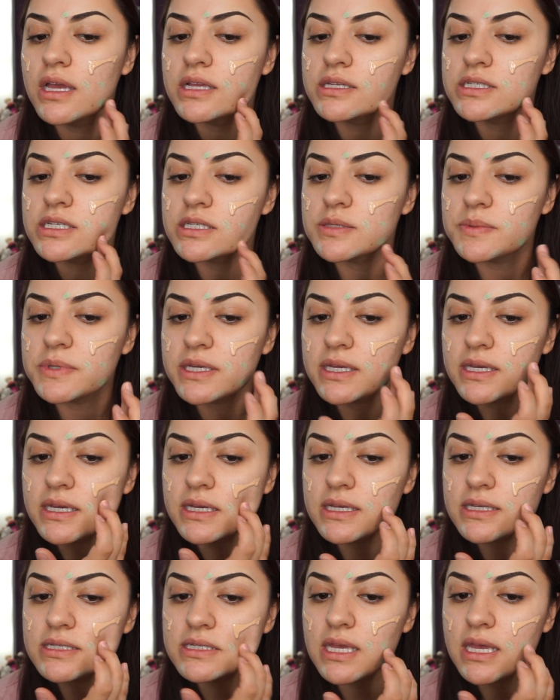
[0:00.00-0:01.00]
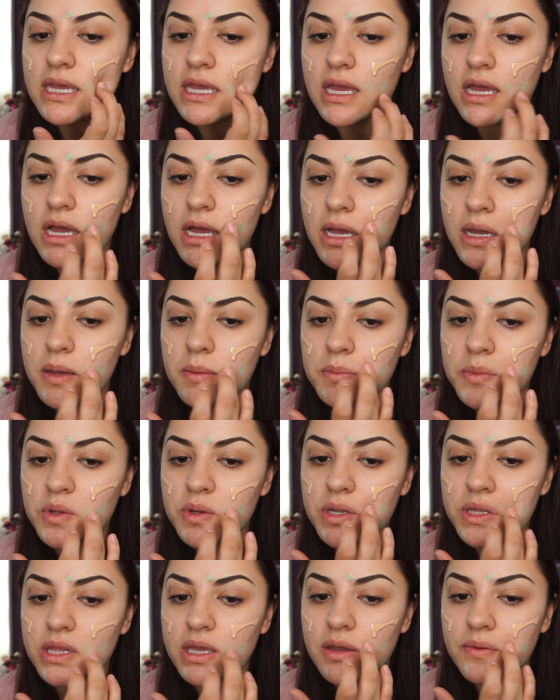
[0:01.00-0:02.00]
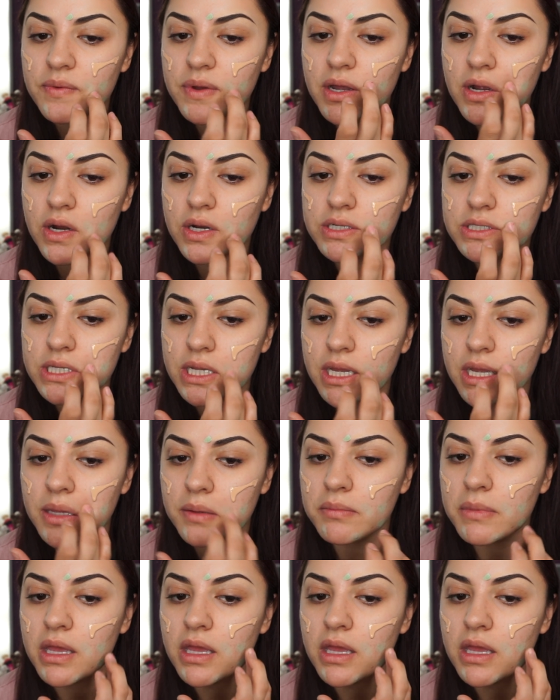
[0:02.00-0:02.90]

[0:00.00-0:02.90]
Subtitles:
just because you're gonna have a hard time